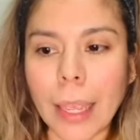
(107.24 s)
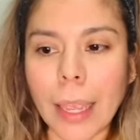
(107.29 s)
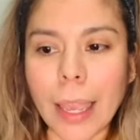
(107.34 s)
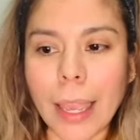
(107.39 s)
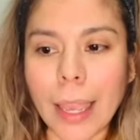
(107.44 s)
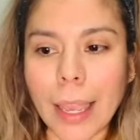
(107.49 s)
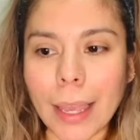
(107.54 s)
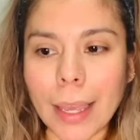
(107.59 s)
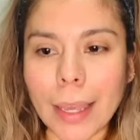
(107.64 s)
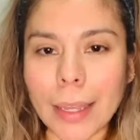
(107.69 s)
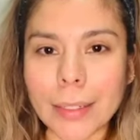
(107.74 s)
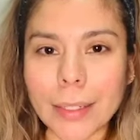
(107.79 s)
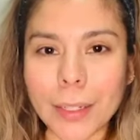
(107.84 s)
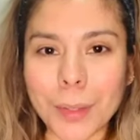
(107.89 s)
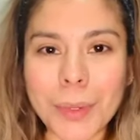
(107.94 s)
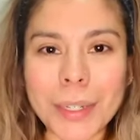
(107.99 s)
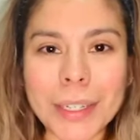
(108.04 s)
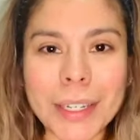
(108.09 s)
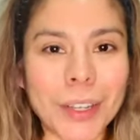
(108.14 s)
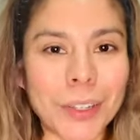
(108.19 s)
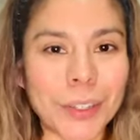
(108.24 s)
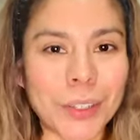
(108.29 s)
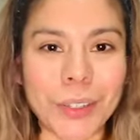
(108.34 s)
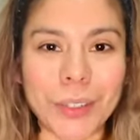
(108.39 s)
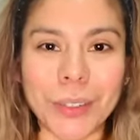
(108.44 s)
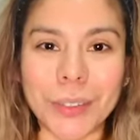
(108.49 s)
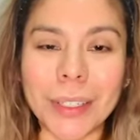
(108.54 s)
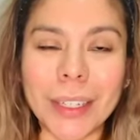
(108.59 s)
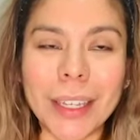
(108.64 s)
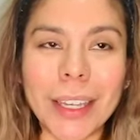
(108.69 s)
and let me tell
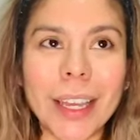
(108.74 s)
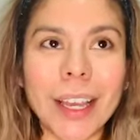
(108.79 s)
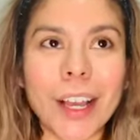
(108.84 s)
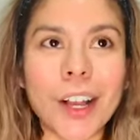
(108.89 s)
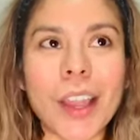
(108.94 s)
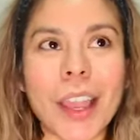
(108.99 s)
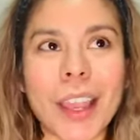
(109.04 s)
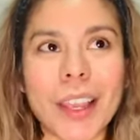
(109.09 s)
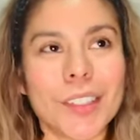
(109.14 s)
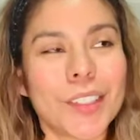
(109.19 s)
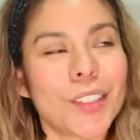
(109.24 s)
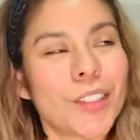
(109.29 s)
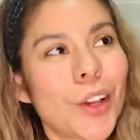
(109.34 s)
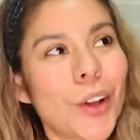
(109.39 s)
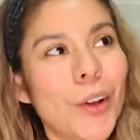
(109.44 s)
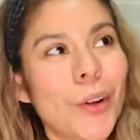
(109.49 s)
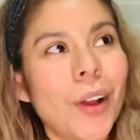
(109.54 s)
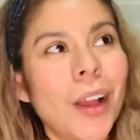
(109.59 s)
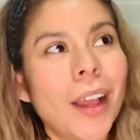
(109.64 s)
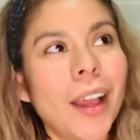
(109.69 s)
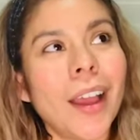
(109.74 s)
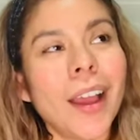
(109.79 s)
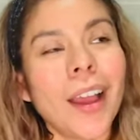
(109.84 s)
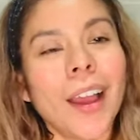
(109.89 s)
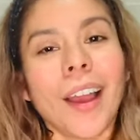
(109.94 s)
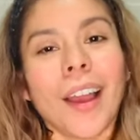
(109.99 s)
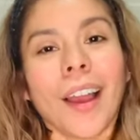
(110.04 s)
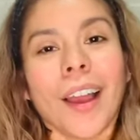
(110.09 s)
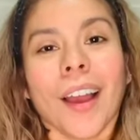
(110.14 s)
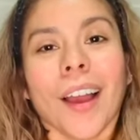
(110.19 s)
you, okay, so
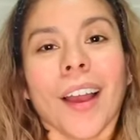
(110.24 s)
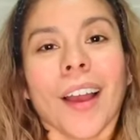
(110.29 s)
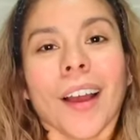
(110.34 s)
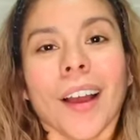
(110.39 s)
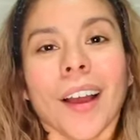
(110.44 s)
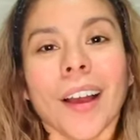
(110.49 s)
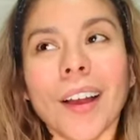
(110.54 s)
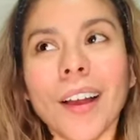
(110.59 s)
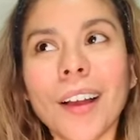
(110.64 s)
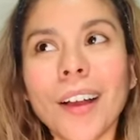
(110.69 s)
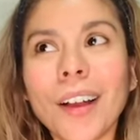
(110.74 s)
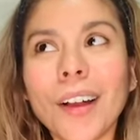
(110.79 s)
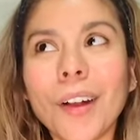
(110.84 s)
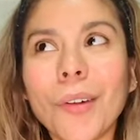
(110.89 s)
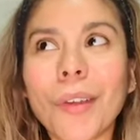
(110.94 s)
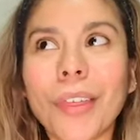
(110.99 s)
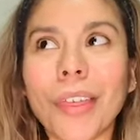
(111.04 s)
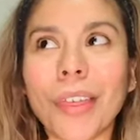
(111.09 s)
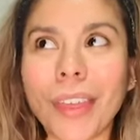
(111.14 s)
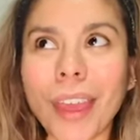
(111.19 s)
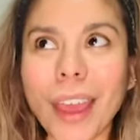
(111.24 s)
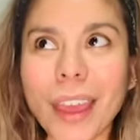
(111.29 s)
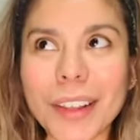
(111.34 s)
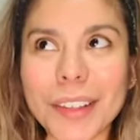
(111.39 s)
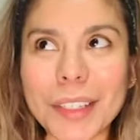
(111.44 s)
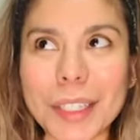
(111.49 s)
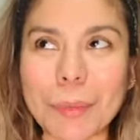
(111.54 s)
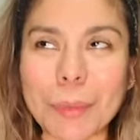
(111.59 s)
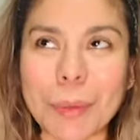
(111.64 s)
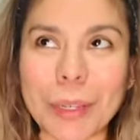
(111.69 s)
with that
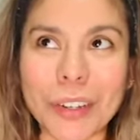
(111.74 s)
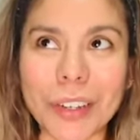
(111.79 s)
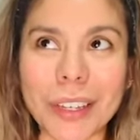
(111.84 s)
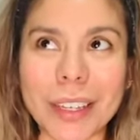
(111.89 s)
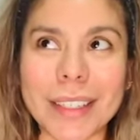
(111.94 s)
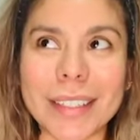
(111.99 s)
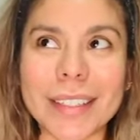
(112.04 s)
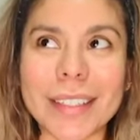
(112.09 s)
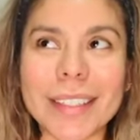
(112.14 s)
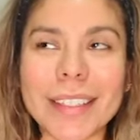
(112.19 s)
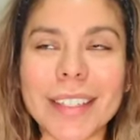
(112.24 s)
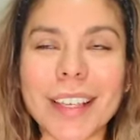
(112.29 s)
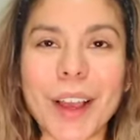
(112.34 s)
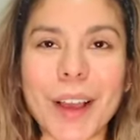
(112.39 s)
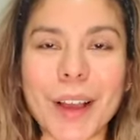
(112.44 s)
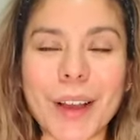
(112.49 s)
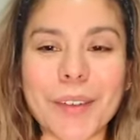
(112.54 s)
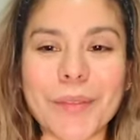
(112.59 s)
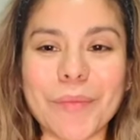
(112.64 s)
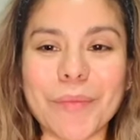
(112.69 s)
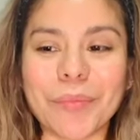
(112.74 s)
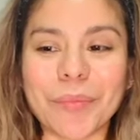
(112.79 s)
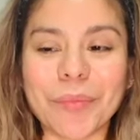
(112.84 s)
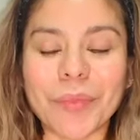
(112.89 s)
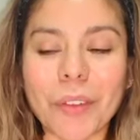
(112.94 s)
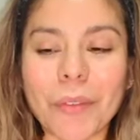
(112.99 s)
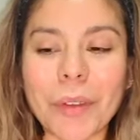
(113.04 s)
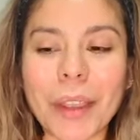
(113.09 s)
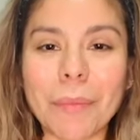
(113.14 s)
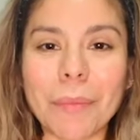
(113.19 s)
experience, um,
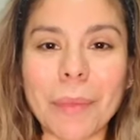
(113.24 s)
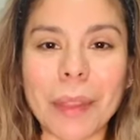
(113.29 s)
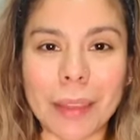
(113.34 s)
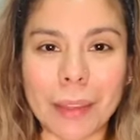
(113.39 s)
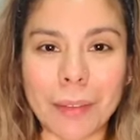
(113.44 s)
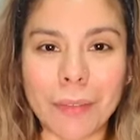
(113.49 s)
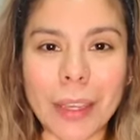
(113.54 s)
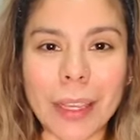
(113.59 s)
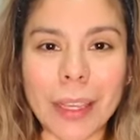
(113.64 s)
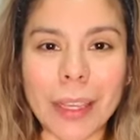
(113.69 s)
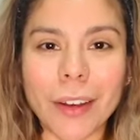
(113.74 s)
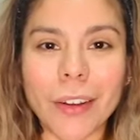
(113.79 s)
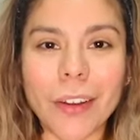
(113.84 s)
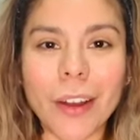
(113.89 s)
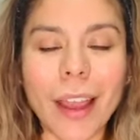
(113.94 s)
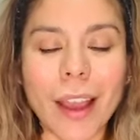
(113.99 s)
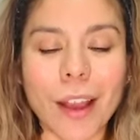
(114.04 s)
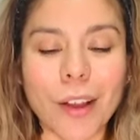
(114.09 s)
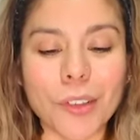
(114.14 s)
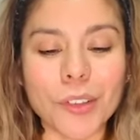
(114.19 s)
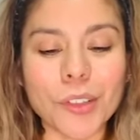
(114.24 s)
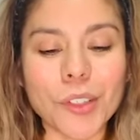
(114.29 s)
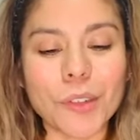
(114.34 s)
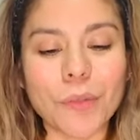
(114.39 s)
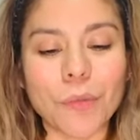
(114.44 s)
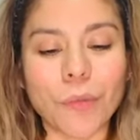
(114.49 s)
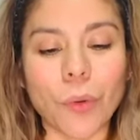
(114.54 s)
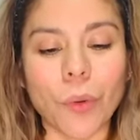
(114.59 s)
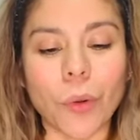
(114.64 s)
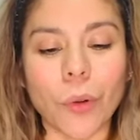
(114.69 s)
we had been living in our house
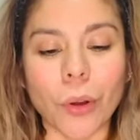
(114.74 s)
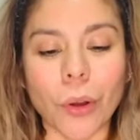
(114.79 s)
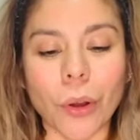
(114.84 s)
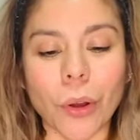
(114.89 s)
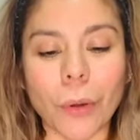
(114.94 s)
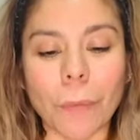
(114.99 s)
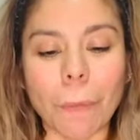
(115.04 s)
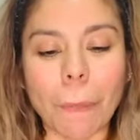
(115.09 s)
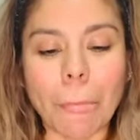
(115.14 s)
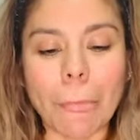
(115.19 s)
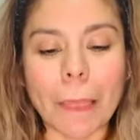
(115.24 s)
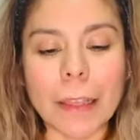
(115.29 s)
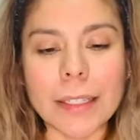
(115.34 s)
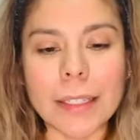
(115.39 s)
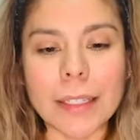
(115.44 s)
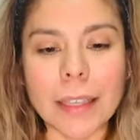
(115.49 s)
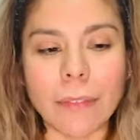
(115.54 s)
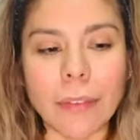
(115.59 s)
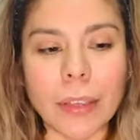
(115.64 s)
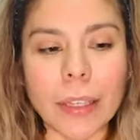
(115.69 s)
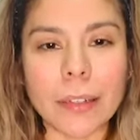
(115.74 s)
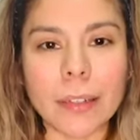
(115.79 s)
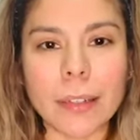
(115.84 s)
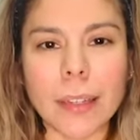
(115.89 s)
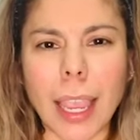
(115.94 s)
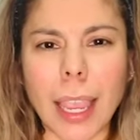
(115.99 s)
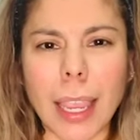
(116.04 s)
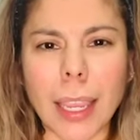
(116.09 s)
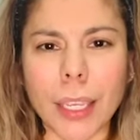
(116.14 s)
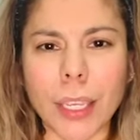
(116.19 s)
for seven
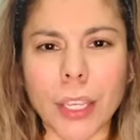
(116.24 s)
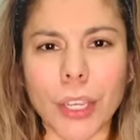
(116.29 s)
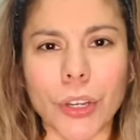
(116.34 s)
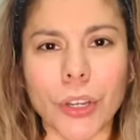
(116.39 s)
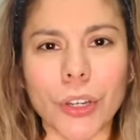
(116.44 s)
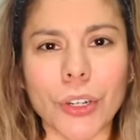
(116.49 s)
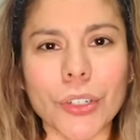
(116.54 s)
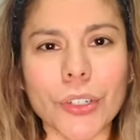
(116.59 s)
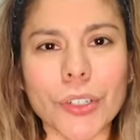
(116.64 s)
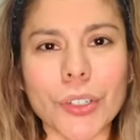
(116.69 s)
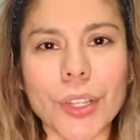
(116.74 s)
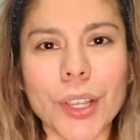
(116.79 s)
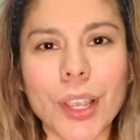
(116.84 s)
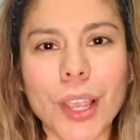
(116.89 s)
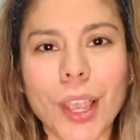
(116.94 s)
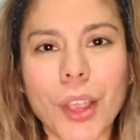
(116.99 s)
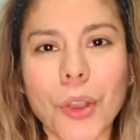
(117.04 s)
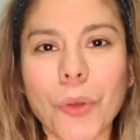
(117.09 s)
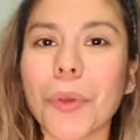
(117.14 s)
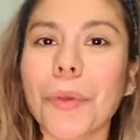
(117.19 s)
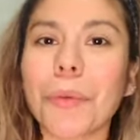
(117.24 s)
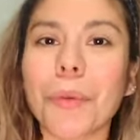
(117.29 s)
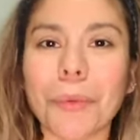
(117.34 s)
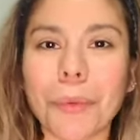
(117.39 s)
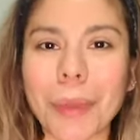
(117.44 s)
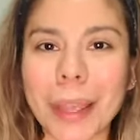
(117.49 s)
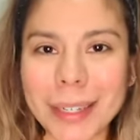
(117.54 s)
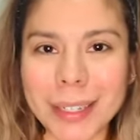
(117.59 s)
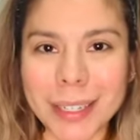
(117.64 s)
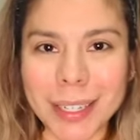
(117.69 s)
to eight years. We were
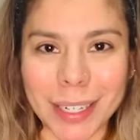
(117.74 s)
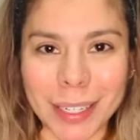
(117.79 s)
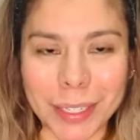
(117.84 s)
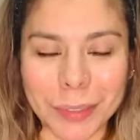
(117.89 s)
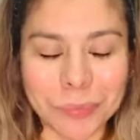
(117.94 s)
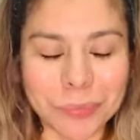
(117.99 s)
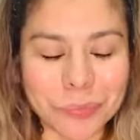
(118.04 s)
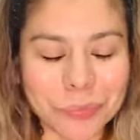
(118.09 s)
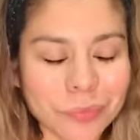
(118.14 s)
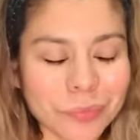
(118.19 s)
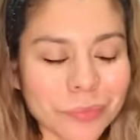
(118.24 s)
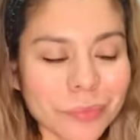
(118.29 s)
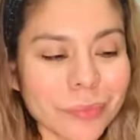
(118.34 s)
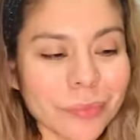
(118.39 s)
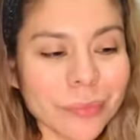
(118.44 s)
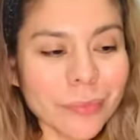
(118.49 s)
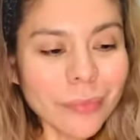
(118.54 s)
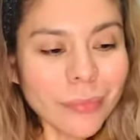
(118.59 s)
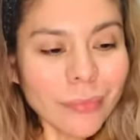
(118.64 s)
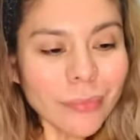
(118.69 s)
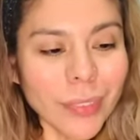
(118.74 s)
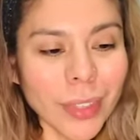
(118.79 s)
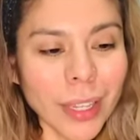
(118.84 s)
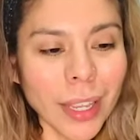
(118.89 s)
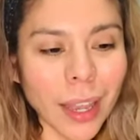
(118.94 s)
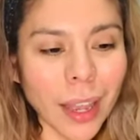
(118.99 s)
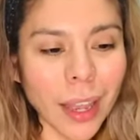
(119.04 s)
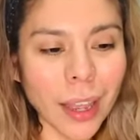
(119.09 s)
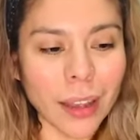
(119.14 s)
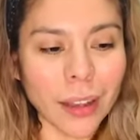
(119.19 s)
renting.
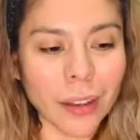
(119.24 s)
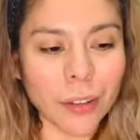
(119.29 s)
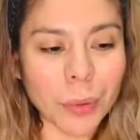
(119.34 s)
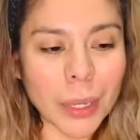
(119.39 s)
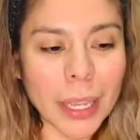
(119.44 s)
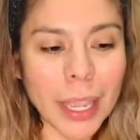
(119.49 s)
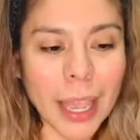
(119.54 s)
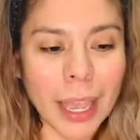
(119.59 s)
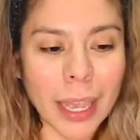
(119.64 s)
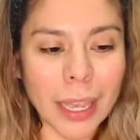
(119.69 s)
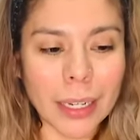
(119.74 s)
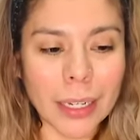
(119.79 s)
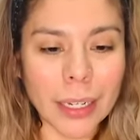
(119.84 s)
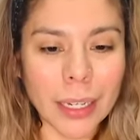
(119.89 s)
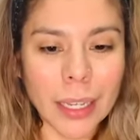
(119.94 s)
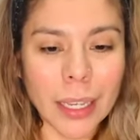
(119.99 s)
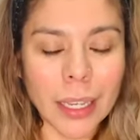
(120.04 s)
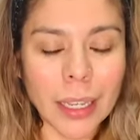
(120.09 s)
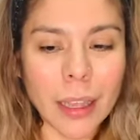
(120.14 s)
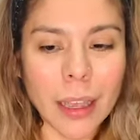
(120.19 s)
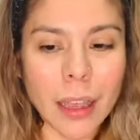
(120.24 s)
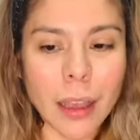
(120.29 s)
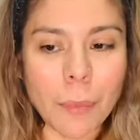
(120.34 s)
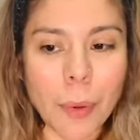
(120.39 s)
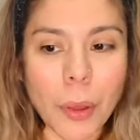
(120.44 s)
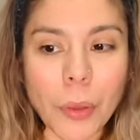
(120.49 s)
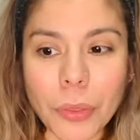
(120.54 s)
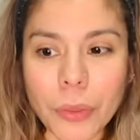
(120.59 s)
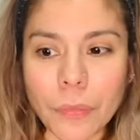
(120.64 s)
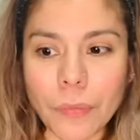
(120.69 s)
Uh, we had
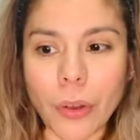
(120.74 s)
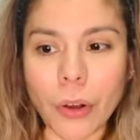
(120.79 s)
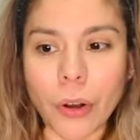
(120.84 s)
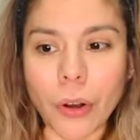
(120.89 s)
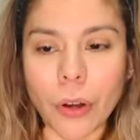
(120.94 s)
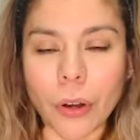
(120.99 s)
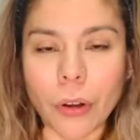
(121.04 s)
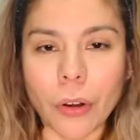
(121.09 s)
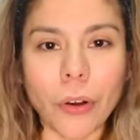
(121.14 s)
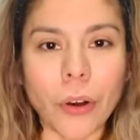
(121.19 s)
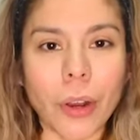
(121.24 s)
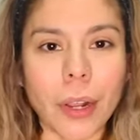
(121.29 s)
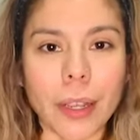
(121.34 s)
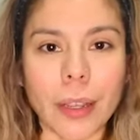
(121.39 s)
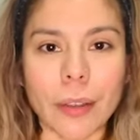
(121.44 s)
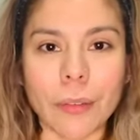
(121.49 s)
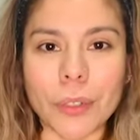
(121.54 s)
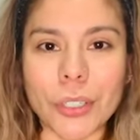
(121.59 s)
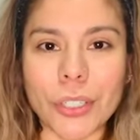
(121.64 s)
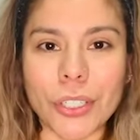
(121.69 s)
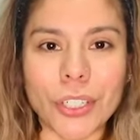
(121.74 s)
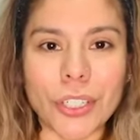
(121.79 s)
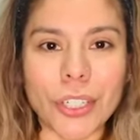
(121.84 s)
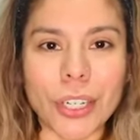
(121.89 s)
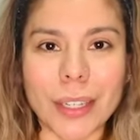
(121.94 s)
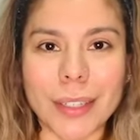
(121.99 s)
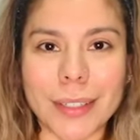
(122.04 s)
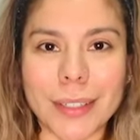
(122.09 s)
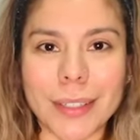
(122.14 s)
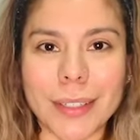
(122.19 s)
both of our credit was
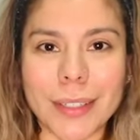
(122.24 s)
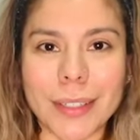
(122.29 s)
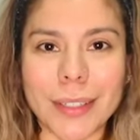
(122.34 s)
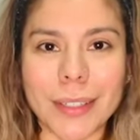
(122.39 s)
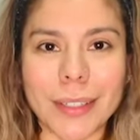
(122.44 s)
just